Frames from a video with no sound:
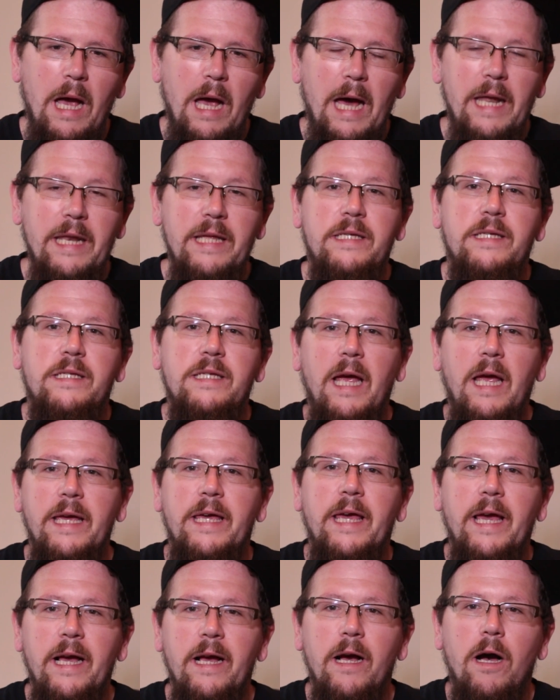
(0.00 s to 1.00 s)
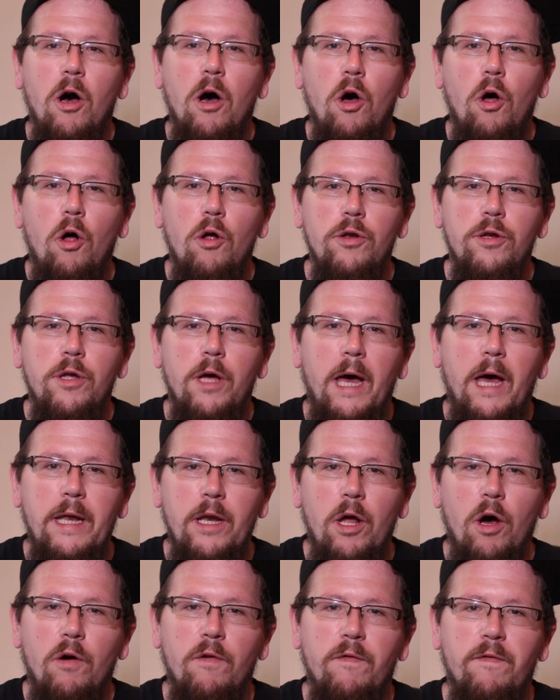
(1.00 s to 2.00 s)
And it's taking on
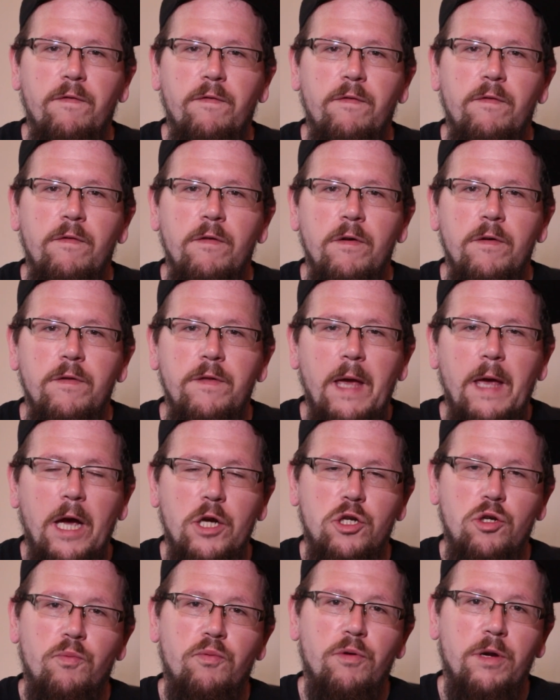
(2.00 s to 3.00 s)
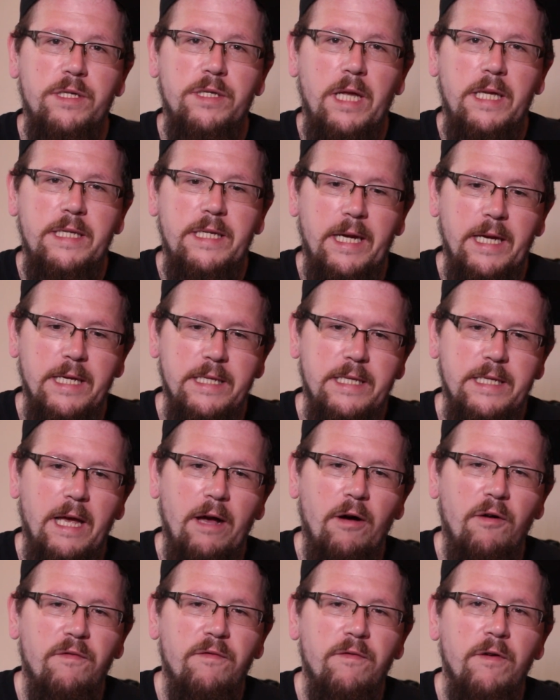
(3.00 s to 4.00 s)
and off the actual prosthetic
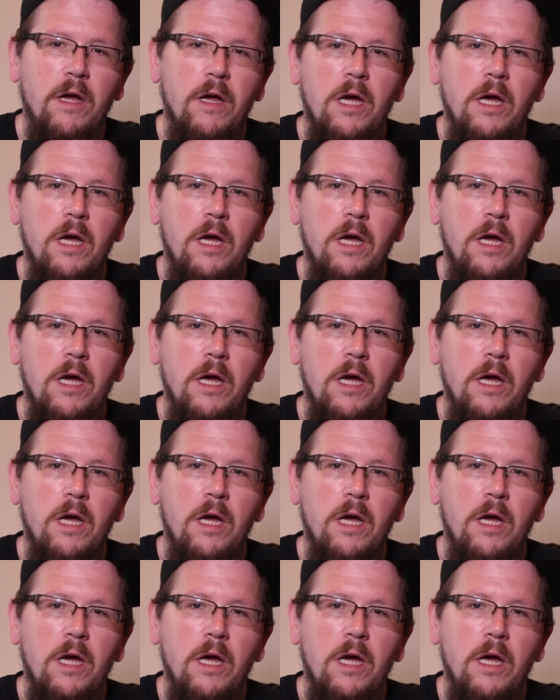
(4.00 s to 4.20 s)
itself.